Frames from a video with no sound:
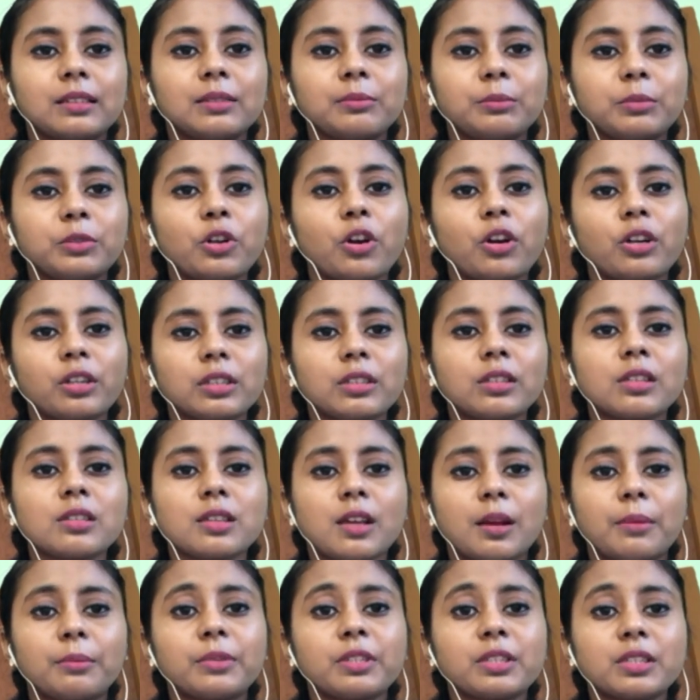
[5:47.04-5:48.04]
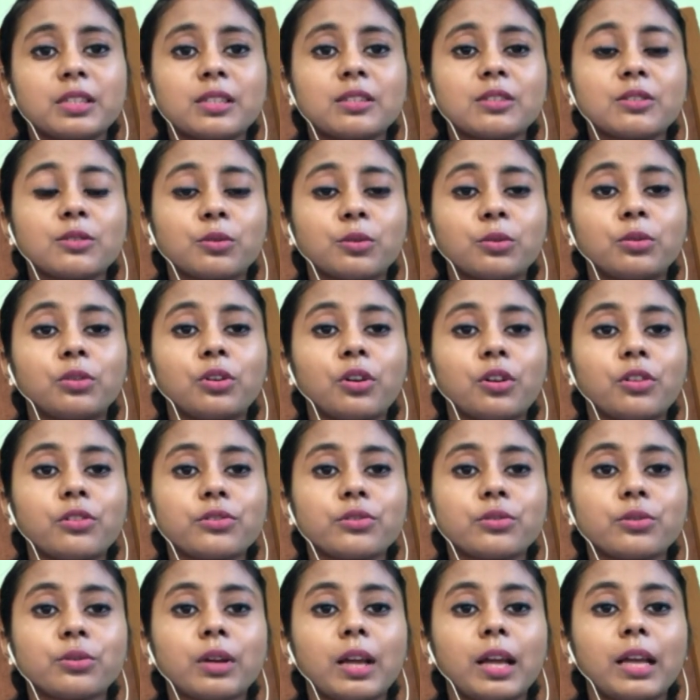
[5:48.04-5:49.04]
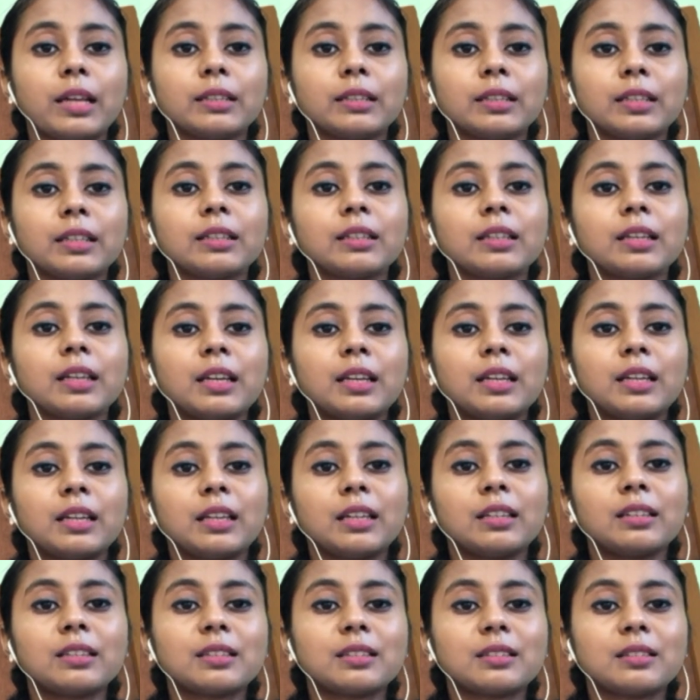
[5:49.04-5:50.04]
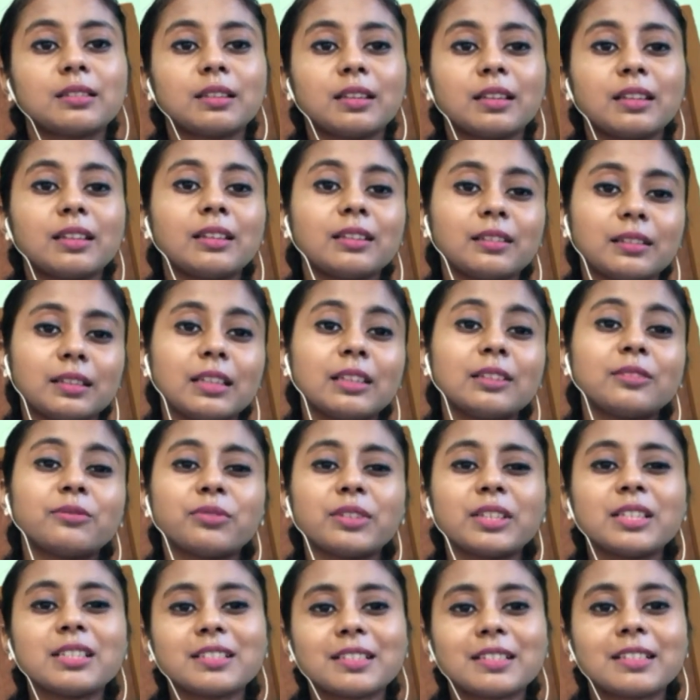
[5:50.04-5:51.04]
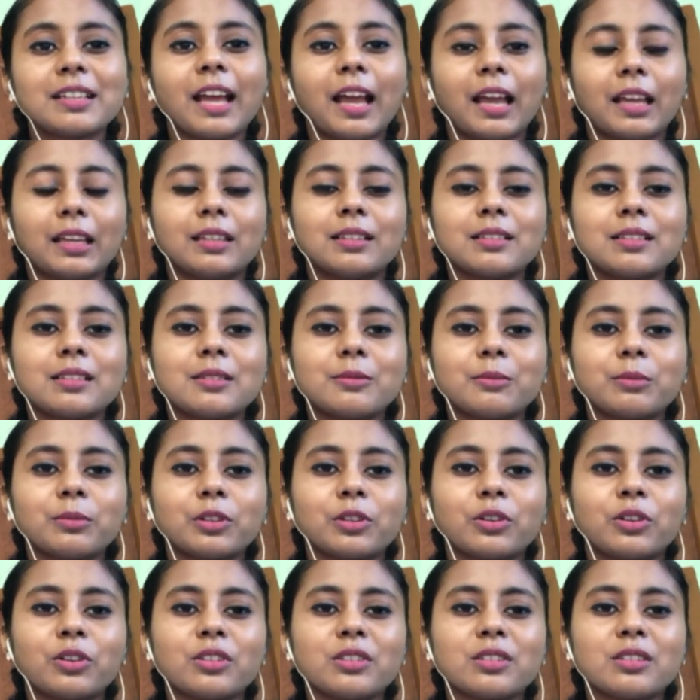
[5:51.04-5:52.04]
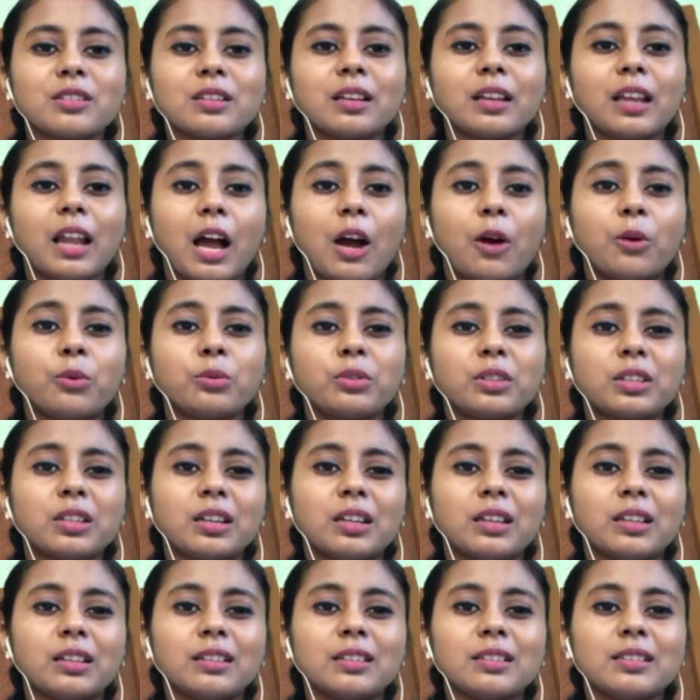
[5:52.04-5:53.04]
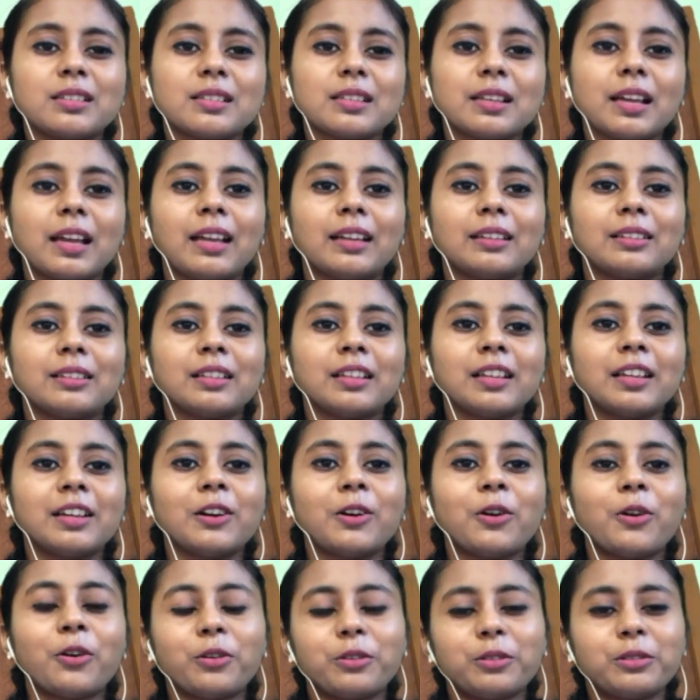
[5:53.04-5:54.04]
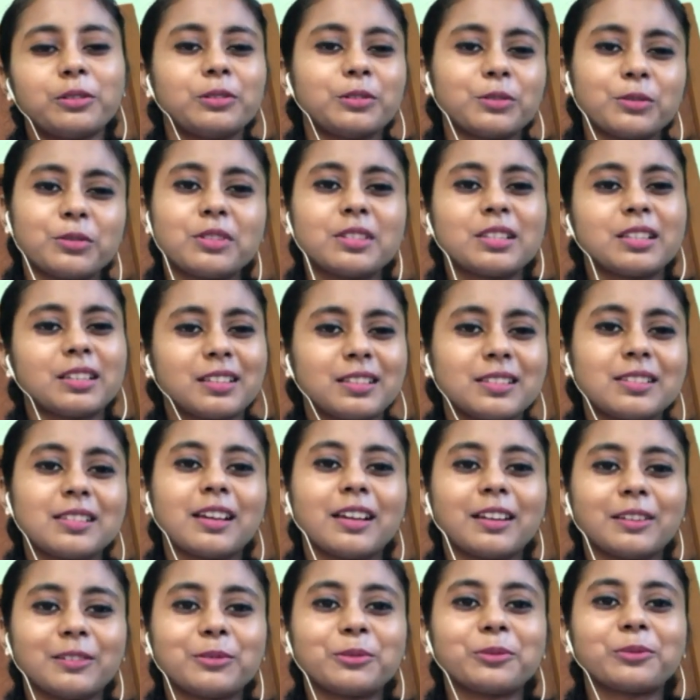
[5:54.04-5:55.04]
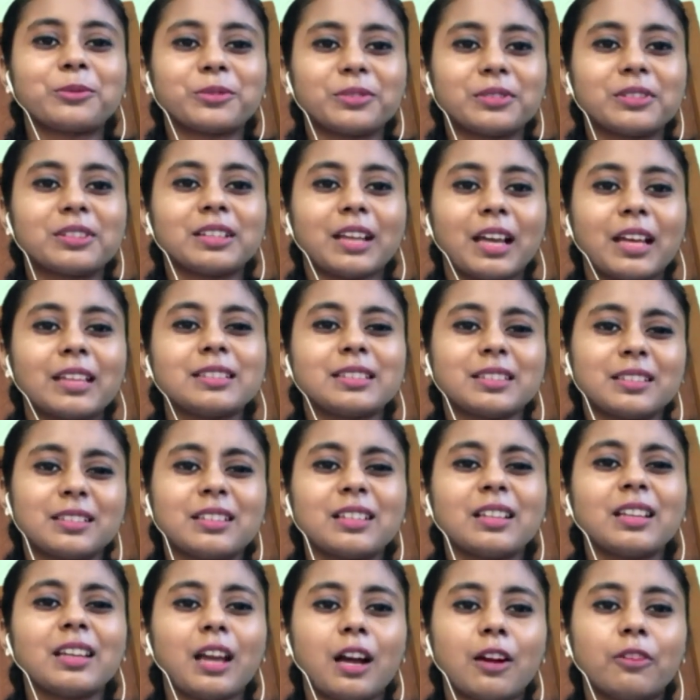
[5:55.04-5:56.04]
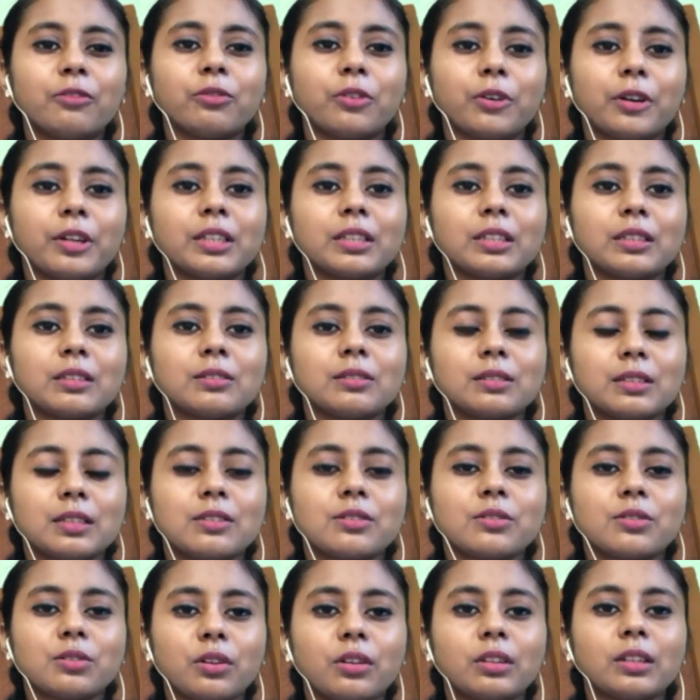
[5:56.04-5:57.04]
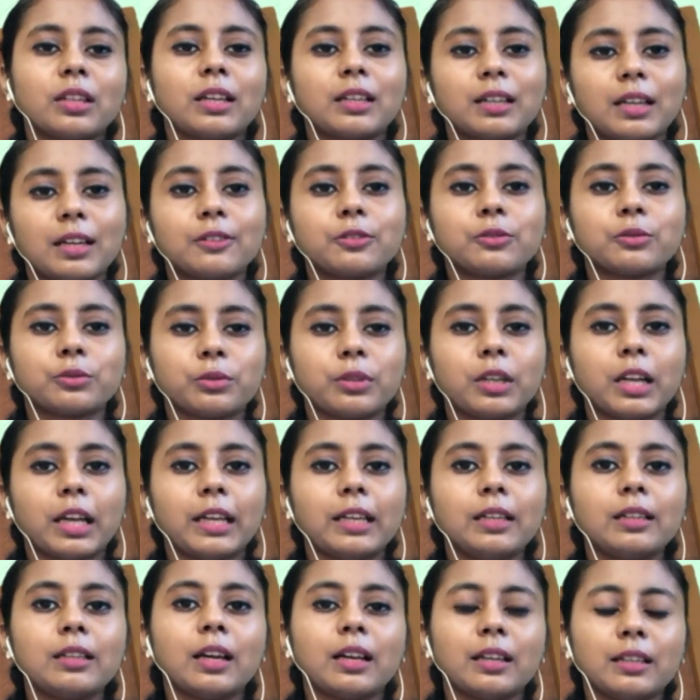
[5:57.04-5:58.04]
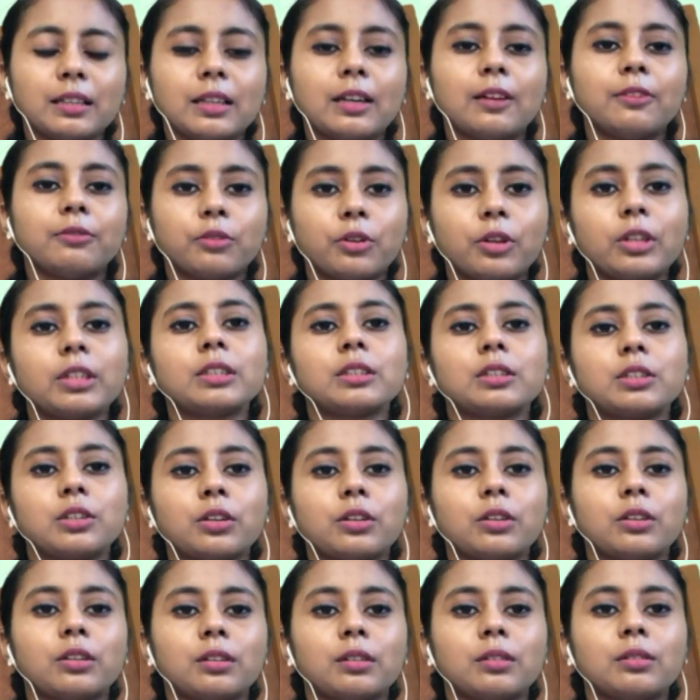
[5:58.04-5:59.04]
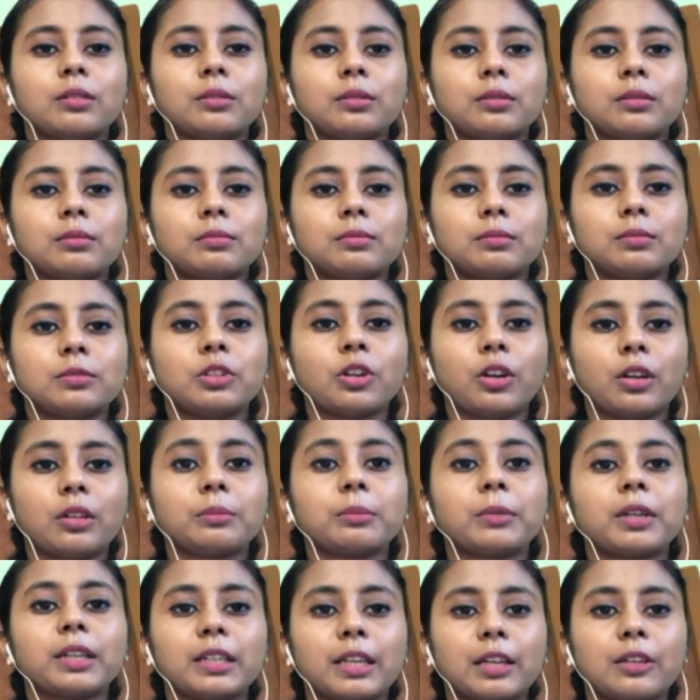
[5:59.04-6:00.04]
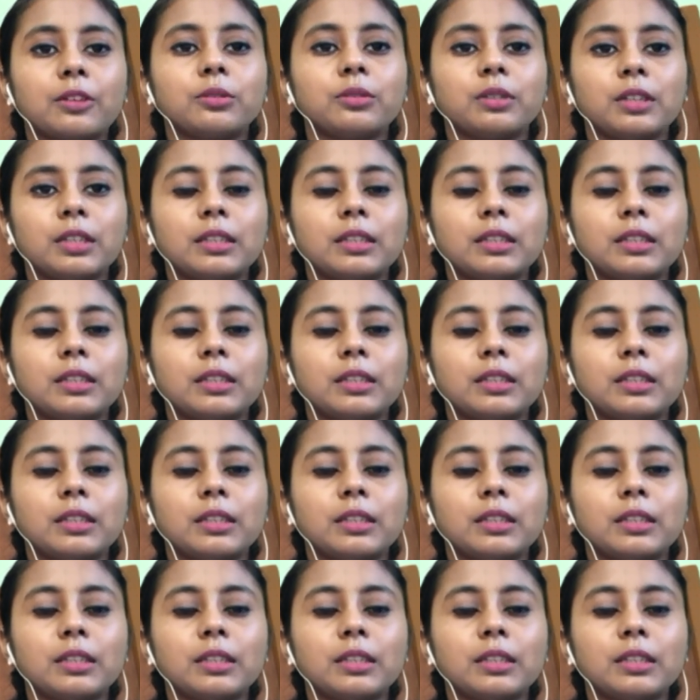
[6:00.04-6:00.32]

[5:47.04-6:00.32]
during the summers is good also, and then it feels nice, because loud colors and all those things I generally avoid. It's not that I don't like, I avoid during my regular